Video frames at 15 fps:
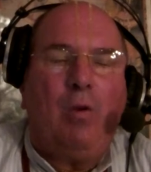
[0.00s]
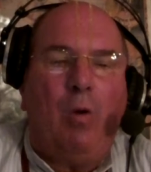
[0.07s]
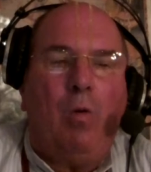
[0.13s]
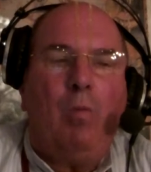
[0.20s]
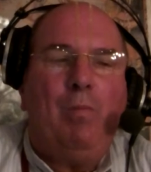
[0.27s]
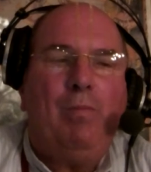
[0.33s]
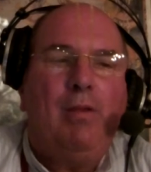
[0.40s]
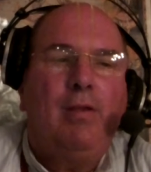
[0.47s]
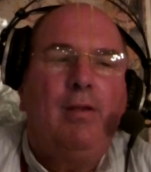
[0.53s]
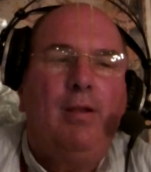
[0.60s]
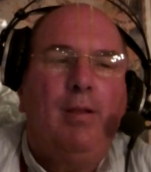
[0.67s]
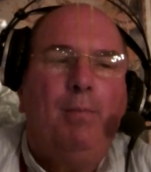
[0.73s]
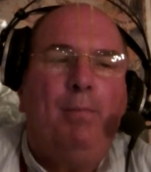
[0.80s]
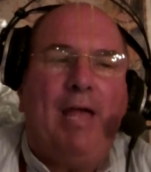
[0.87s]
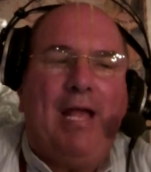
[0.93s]
home,
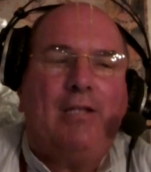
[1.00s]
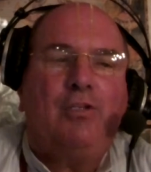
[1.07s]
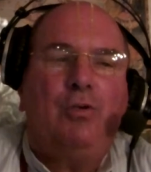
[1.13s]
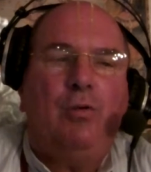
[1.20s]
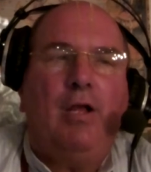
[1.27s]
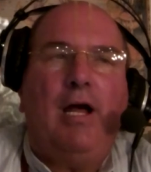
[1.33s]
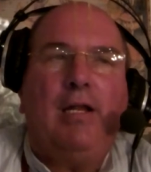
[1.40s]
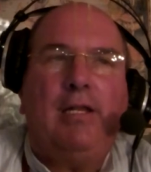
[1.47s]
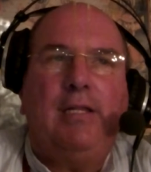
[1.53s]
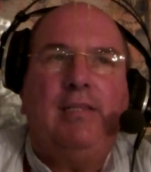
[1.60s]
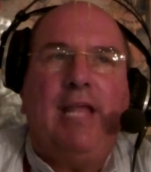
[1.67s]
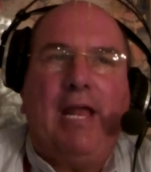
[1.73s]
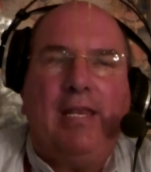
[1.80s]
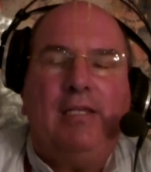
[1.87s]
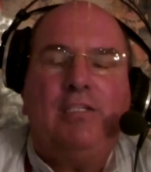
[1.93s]
back to Godhead.
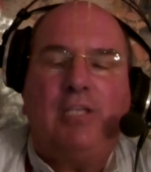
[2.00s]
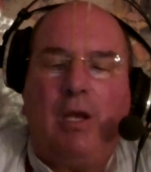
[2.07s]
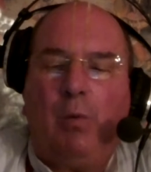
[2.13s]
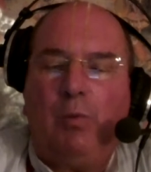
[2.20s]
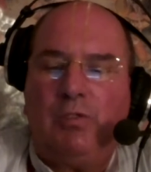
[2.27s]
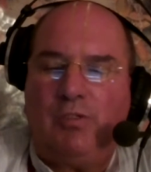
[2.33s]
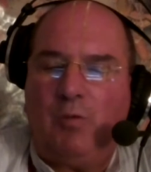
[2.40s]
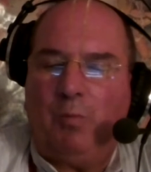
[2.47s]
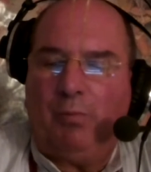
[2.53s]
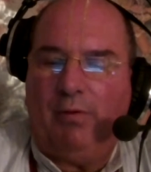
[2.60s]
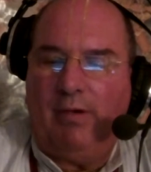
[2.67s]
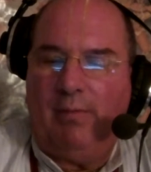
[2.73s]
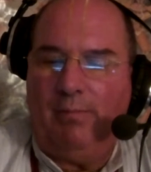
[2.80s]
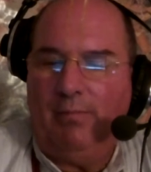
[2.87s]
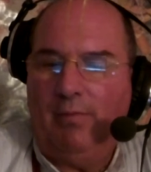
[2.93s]
That is our
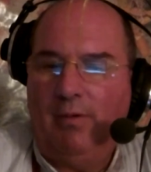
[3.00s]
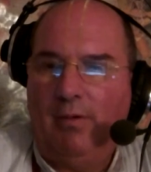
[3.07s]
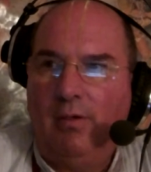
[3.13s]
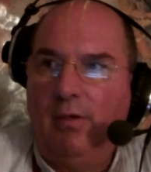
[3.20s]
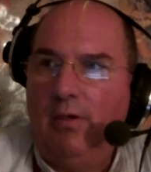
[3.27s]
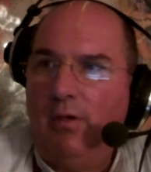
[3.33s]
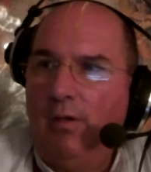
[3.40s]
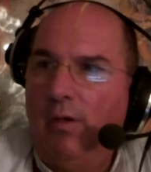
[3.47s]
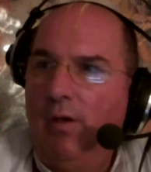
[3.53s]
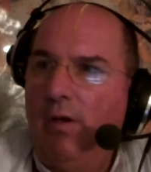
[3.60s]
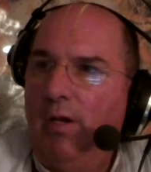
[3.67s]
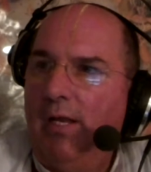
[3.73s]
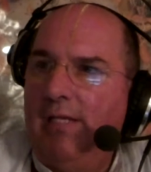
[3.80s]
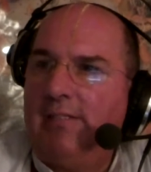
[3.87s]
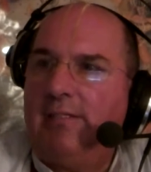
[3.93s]
supreme.
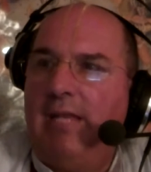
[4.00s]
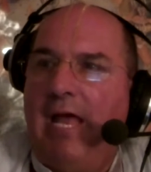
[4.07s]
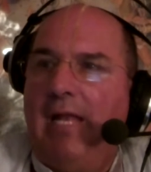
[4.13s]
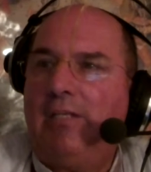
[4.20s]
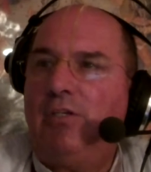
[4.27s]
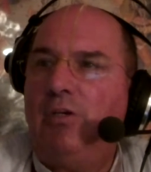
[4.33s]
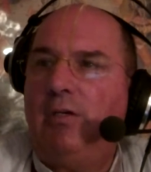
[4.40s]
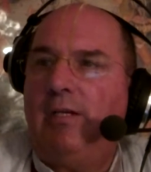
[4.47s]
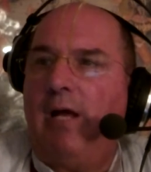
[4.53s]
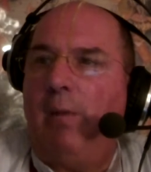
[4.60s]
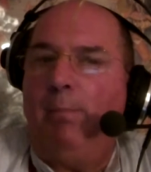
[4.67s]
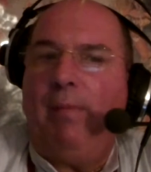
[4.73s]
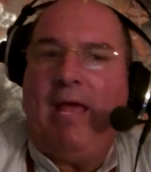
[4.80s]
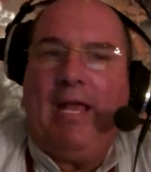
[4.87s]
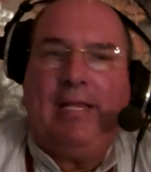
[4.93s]
It's not to
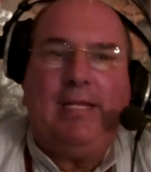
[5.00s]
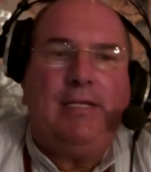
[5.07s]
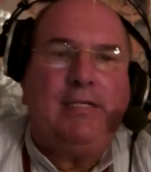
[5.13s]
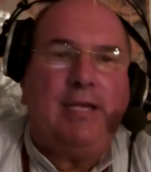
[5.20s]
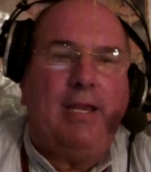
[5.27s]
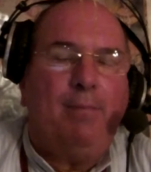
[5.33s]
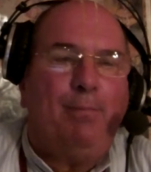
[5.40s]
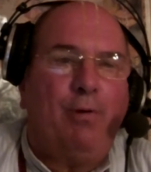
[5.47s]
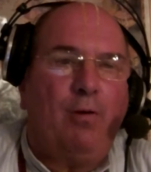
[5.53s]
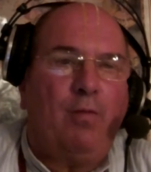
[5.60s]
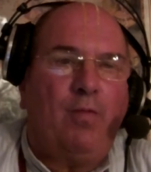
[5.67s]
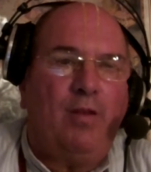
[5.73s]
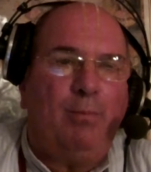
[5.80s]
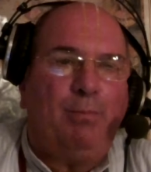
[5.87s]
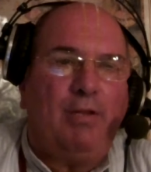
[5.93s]
come back and take
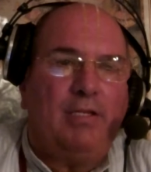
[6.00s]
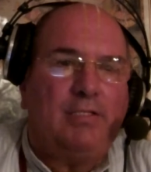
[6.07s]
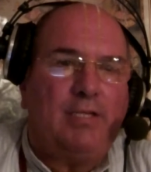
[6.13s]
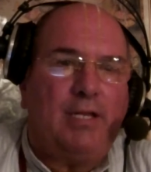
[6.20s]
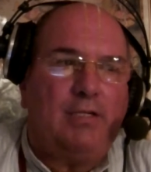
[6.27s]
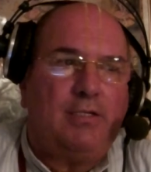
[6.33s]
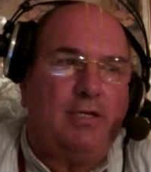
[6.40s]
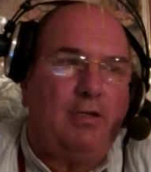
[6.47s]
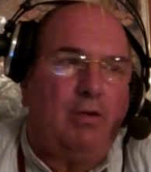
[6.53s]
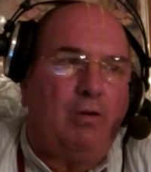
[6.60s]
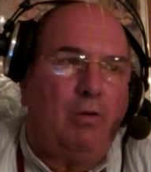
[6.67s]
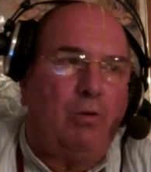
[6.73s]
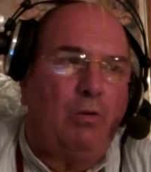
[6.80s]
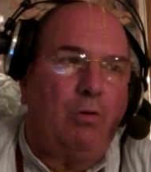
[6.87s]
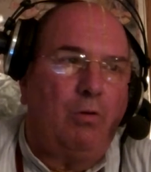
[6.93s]
birth in Placentia
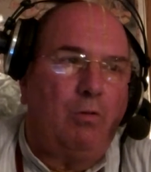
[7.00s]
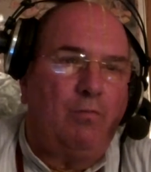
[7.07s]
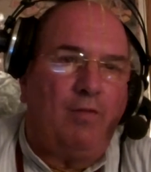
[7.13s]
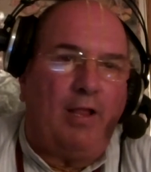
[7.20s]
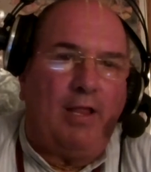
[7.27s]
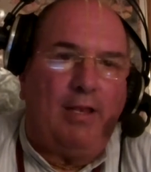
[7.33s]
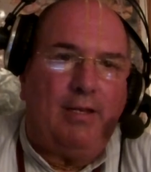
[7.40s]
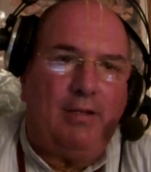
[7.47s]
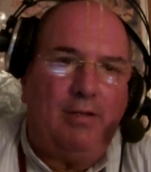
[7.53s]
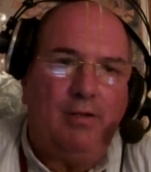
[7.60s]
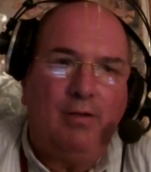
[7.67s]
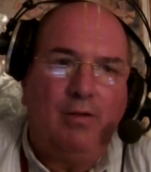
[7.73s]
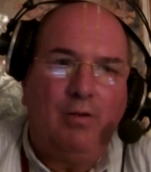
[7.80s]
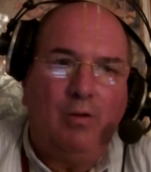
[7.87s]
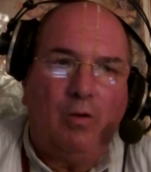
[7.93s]
or Irvine
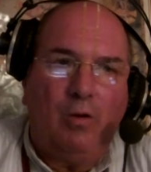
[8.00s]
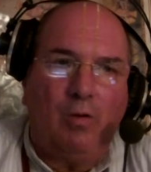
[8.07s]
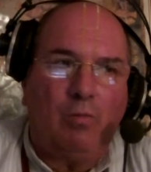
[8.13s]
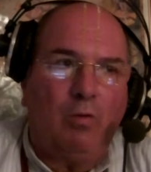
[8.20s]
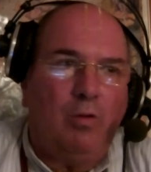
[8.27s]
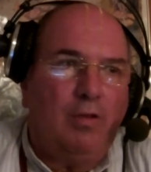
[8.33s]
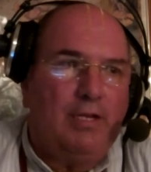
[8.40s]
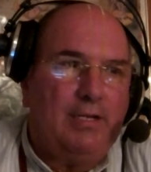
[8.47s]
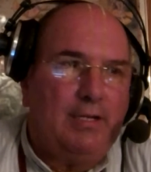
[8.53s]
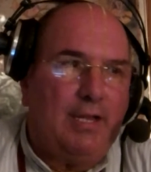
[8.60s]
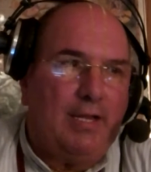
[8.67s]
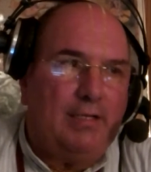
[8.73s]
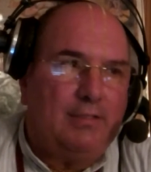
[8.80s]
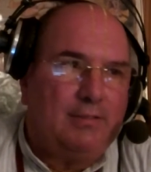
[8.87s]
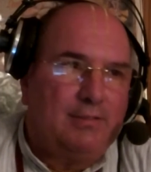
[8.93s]
or Roland
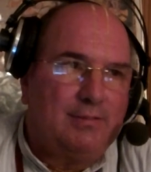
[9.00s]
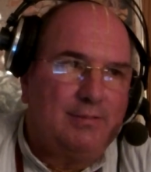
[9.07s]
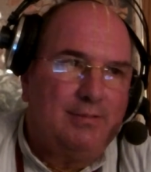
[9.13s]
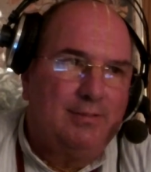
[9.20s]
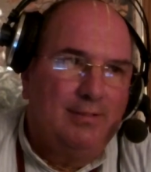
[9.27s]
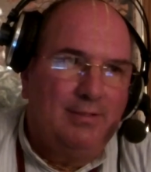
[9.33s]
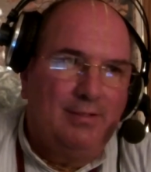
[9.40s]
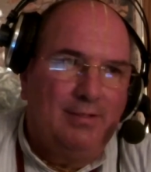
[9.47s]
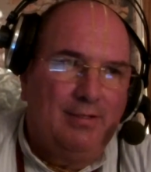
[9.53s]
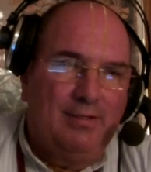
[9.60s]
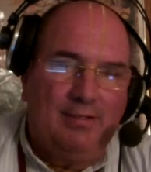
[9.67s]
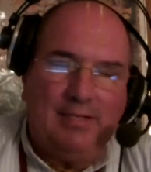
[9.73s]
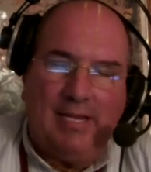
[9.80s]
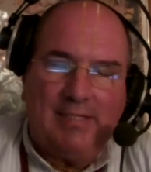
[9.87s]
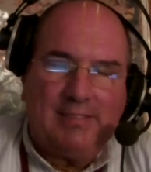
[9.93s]
Heights.
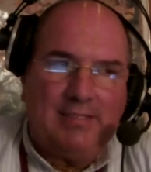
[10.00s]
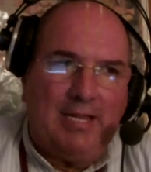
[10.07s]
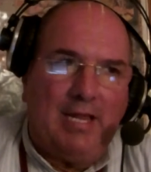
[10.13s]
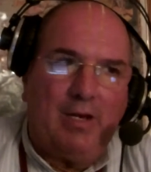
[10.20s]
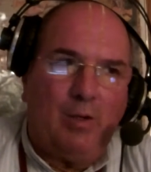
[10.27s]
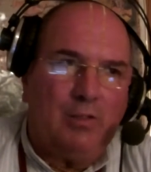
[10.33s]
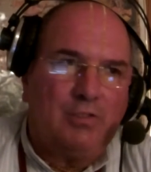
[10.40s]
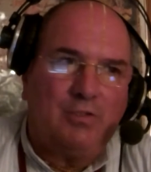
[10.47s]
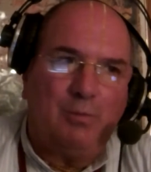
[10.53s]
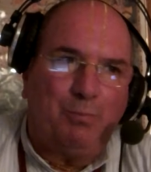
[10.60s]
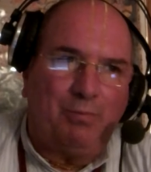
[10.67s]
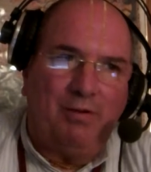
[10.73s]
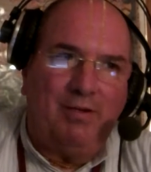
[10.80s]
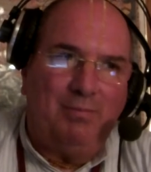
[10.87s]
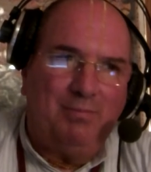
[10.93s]
That's not our
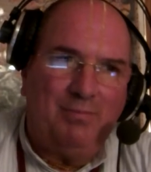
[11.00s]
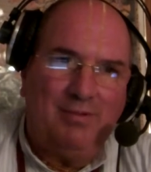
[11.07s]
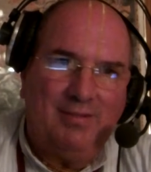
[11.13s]
supreme.